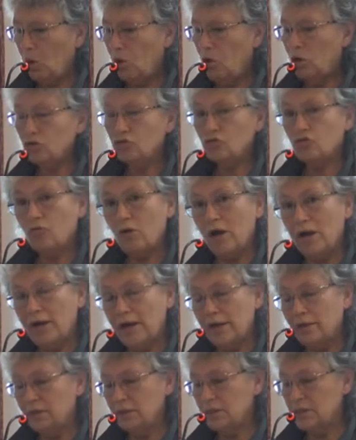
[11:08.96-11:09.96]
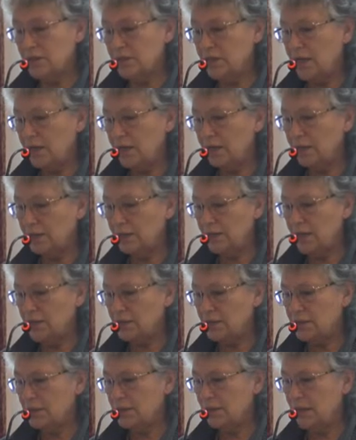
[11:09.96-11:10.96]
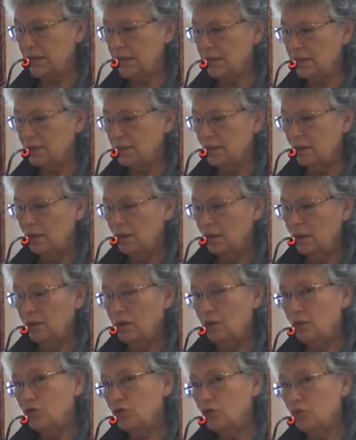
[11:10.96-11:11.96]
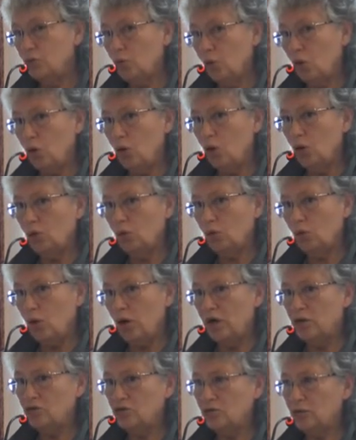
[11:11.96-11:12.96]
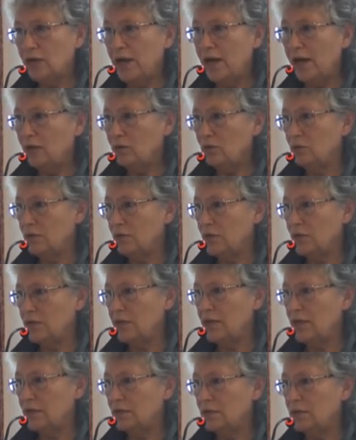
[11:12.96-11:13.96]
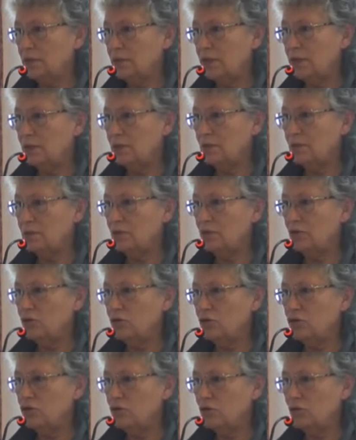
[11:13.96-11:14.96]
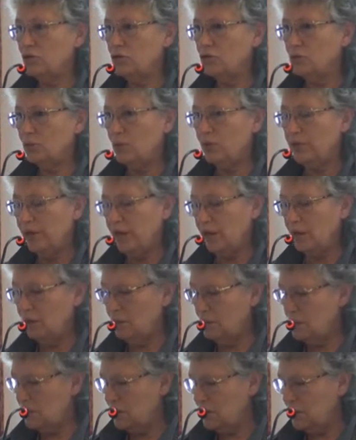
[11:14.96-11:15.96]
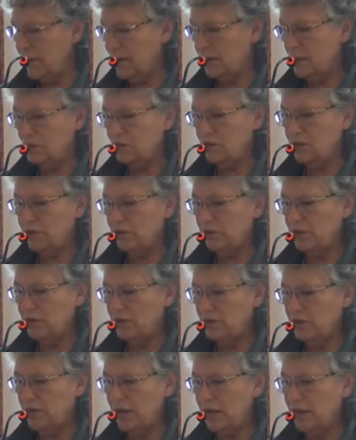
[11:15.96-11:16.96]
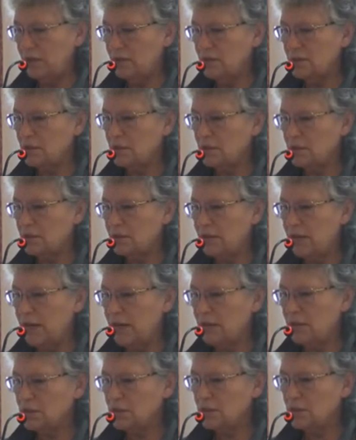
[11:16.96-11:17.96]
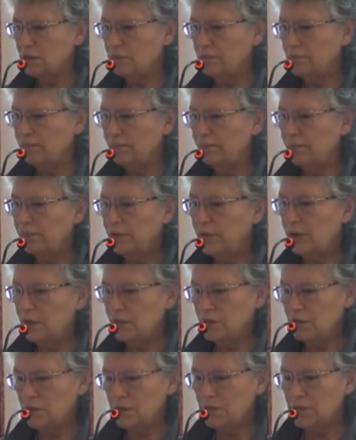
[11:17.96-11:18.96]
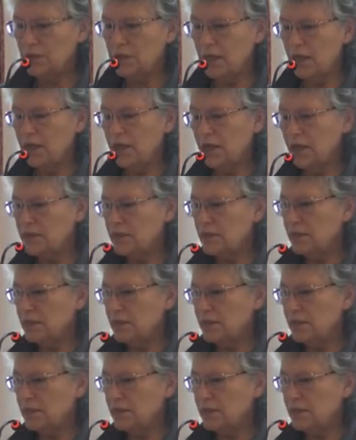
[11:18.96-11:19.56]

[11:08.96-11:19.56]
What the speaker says: All triangles tessellate, do all quadrilaterals tessellate. So the students were then set to this as a test. The slide I